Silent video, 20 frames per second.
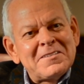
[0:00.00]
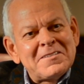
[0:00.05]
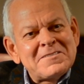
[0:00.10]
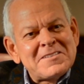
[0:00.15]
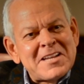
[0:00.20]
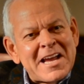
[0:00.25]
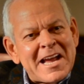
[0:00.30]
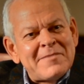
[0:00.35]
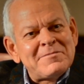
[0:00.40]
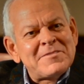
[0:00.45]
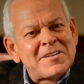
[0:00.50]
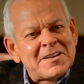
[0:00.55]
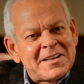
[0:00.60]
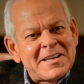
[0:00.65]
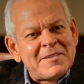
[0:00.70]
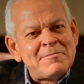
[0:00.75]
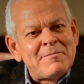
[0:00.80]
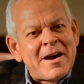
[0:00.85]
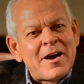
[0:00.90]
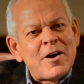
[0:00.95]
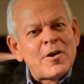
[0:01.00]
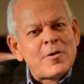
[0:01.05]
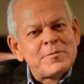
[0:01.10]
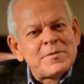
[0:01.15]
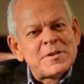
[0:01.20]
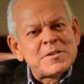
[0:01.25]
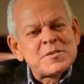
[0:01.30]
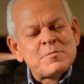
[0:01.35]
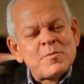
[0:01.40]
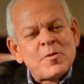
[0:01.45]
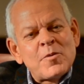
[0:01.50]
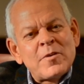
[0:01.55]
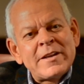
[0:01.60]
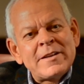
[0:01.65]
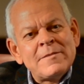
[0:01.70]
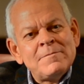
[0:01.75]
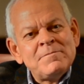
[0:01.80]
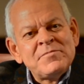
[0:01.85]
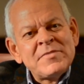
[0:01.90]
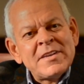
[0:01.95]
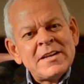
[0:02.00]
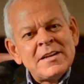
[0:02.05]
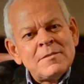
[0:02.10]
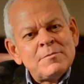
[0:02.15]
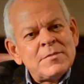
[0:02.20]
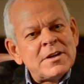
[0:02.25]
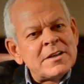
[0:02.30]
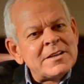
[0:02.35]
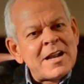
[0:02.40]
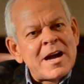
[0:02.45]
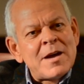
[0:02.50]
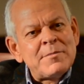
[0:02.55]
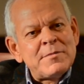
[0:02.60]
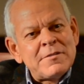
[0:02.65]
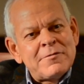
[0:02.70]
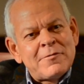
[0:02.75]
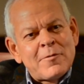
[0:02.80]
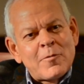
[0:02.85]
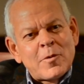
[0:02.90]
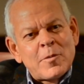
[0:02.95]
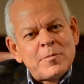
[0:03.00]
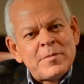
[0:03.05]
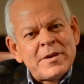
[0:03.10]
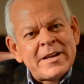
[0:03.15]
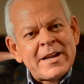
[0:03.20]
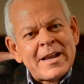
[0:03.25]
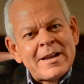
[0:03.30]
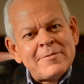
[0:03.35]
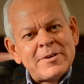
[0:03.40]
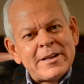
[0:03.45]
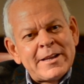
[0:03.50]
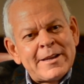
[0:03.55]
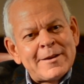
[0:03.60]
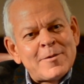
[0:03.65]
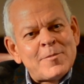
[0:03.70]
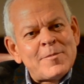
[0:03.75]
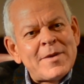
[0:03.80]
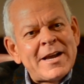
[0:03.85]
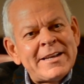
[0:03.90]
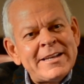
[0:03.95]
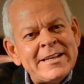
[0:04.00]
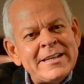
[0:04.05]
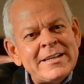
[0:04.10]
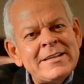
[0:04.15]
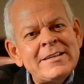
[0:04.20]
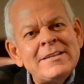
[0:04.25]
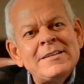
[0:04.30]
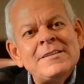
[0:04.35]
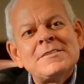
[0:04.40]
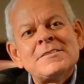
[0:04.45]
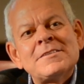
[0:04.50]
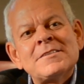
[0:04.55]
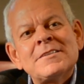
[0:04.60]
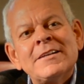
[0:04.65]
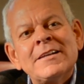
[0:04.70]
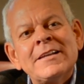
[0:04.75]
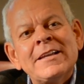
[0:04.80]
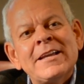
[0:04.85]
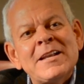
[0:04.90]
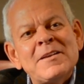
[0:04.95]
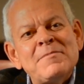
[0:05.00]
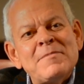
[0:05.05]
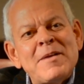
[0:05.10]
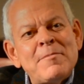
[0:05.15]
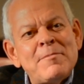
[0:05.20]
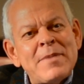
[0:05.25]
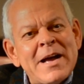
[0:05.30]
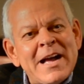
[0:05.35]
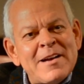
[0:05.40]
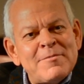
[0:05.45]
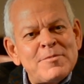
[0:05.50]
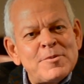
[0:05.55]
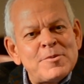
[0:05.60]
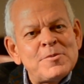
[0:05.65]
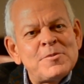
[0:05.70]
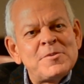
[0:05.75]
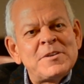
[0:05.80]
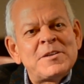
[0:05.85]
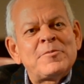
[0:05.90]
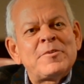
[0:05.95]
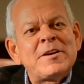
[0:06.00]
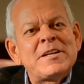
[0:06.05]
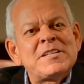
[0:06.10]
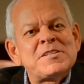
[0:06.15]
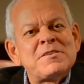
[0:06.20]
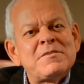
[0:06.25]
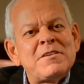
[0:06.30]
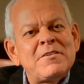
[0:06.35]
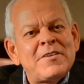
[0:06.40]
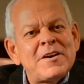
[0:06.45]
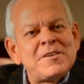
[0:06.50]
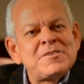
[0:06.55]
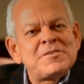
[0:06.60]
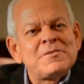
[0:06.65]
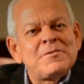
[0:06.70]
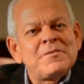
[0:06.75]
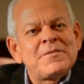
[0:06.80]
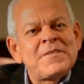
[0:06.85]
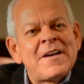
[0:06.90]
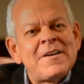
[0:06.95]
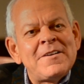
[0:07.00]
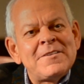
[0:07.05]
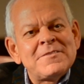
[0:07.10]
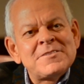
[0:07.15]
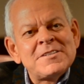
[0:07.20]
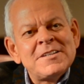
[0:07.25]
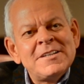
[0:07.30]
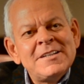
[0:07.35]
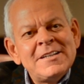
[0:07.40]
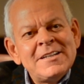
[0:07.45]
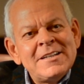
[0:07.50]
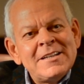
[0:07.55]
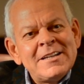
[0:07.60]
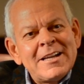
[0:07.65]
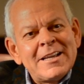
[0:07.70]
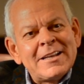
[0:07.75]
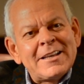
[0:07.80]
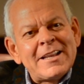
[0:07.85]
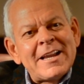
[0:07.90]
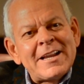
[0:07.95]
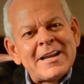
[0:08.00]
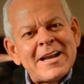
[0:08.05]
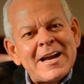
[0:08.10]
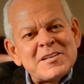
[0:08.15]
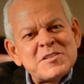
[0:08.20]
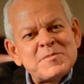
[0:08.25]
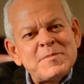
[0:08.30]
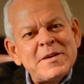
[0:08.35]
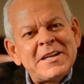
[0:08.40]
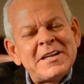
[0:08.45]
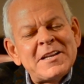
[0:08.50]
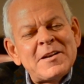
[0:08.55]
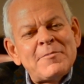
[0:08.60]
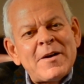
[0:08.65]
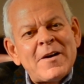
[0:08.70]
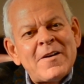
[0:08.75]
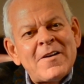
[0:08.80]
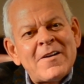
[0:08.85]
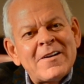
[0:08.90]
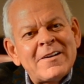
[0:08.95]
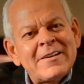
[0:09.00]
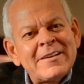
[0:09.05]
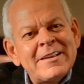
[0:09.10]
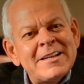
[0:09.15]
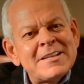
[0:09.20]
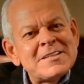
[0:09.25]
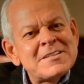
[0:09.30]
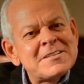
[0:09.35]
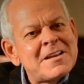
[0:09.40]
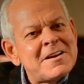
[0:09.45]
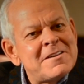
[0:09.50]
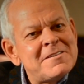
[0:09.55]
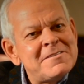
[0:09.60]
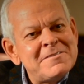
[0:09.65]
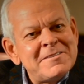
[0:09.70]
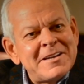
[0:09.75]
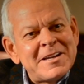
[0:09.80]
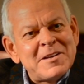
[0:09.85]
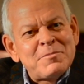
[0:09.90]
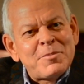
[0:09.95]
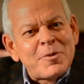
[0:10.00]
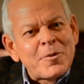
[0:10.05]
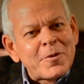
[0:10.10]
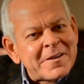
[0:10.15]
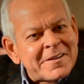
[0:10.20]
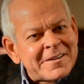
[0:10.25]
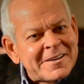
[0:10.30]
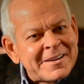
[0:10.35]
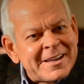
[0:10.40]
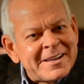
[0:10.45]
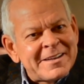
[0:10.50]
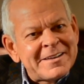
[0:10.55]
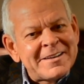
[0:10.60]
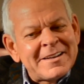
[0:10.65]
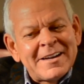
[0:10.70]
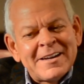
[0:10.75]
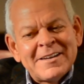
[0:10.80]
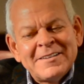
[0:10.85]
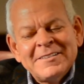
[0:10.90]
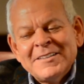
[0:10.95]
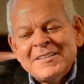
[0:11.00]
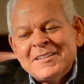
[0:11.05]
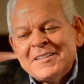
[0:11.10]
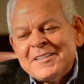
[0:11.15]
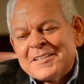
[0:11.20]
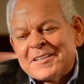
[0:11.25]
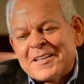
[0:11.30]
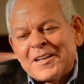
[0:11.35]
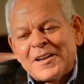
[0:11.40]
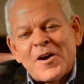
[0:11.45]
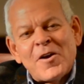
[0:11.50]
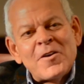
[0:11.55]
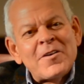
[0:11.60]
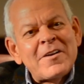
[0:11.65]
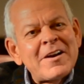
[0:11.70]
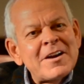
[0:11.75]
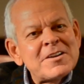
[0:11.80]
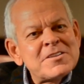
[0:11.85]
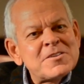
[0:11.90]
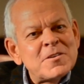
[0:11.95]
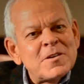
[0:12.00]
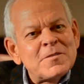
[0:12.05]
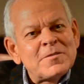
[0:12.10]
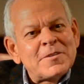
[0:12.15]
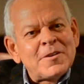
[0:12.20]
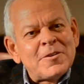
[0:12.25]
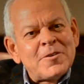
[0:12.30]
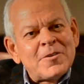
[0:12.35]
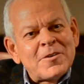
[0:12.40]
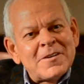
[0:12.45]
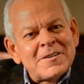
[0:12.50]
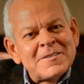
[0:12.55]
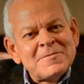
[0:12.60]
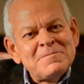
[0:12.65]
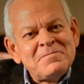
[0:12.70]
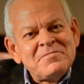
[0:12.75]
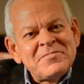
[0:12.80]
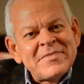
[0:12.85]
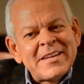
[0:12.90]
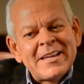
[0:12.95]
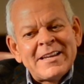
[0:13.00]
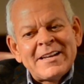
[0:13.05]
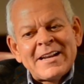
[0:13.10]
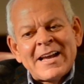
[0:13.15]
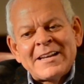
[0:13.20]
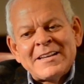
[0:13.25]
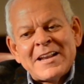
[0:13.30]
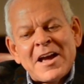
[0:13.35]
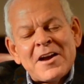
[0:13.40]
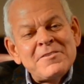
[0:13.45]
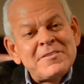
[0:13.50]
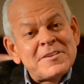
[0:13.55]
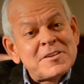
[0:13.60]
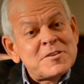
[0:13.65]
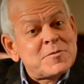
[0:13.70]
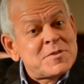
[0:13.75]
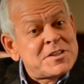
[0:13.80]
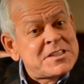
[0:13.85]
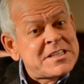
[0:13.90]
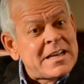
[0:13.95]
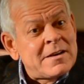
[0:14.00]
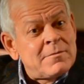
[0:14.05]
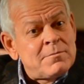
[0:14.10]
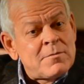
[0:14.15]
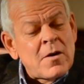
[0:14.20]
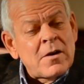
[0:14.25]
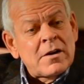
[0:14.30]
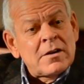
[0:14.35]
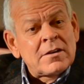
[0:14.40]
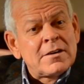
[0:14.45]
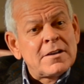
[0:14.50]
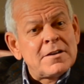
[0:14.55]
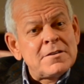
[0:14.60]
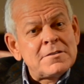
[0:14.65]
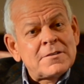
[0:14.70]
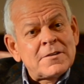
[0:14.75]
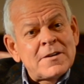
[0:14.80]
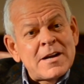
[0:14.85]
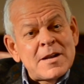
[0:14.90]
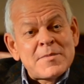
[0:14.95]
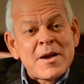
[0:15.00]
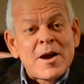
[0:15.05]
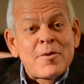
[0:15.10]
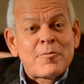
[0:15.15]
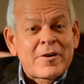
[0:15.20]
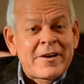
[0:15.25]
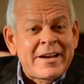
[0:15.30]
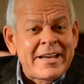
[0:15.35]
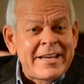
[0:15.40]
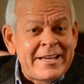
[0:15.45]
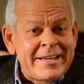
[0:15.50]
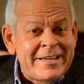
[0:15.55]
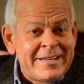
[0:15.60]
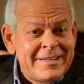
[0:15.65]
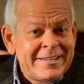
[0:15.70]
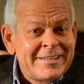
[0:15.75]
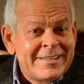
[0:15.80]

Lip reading: time to leave my home this morning, but not before being able to get on my knees and get in my Bible and read some devotional thoughts and let God speak into my heart. And it's so important. And the longer I serve the Lord, and I know this was said of Martin Luther, and I'm not where he